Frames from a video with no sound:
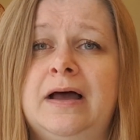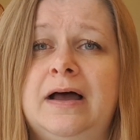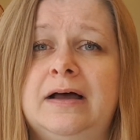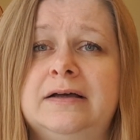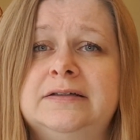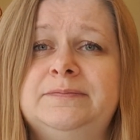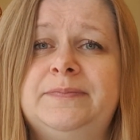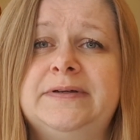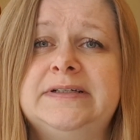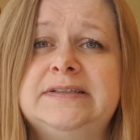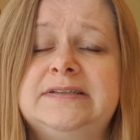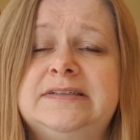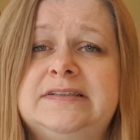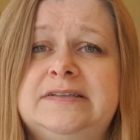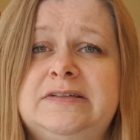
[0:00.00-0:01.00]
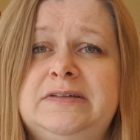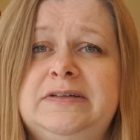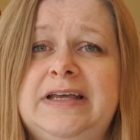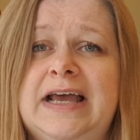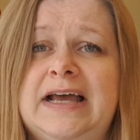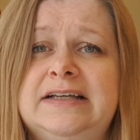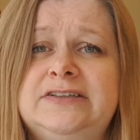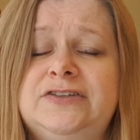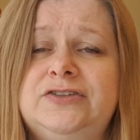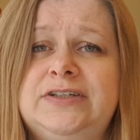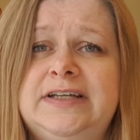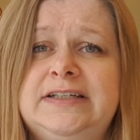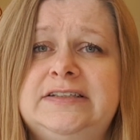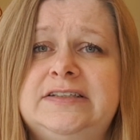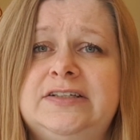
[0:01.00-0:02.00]
But yeah, you
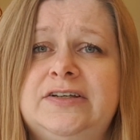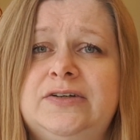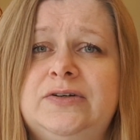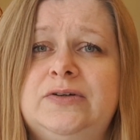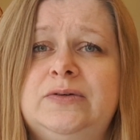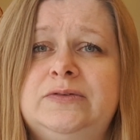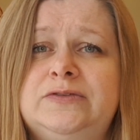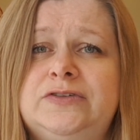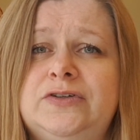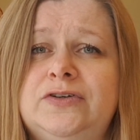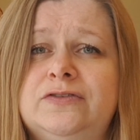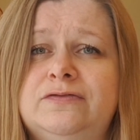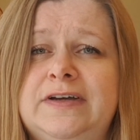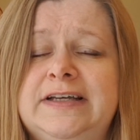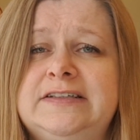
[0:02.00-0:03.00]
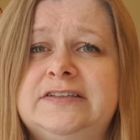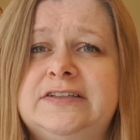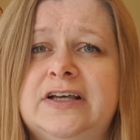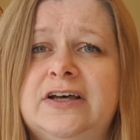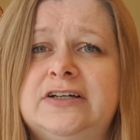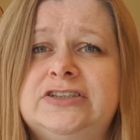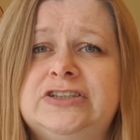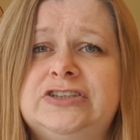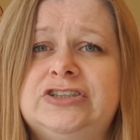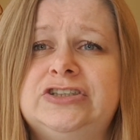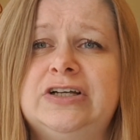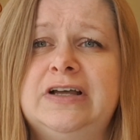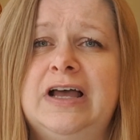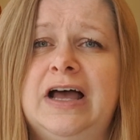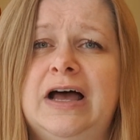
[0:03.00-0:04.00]
need to do your
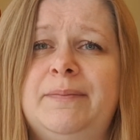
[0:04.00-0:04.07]
research